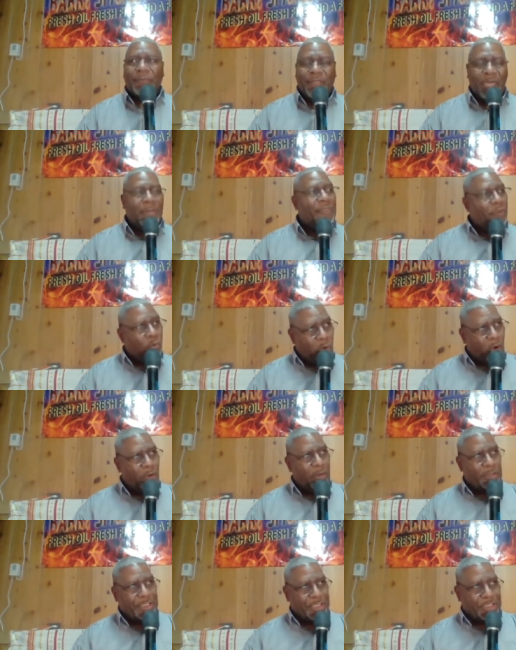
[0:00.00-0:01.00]
them in the
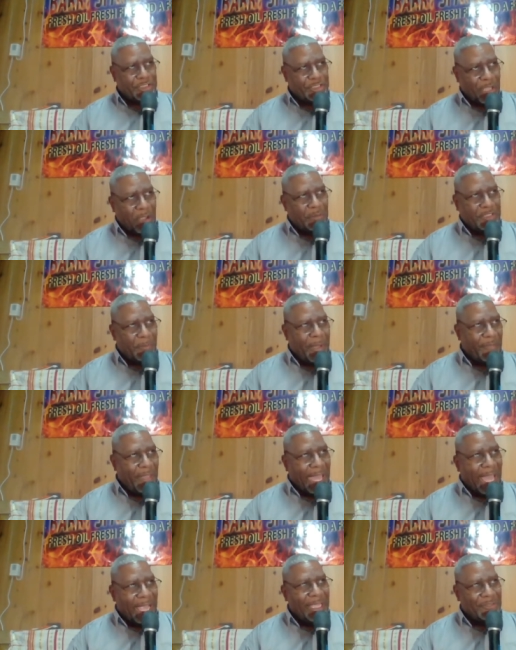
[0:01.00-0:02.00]
word. Jesus talks about the
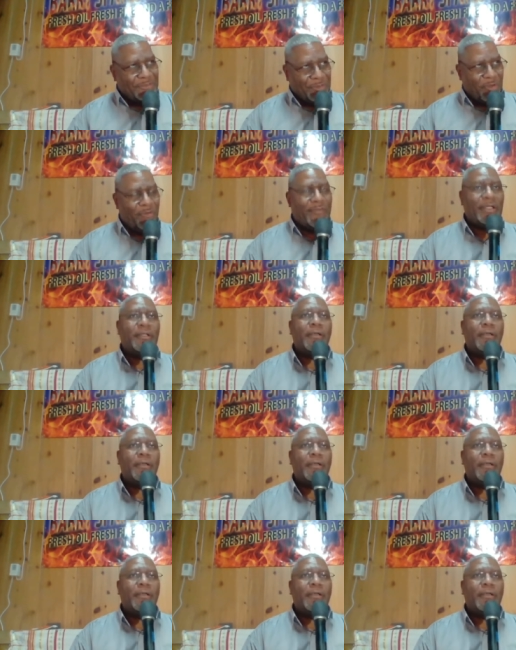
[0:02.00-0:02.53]
hired servant.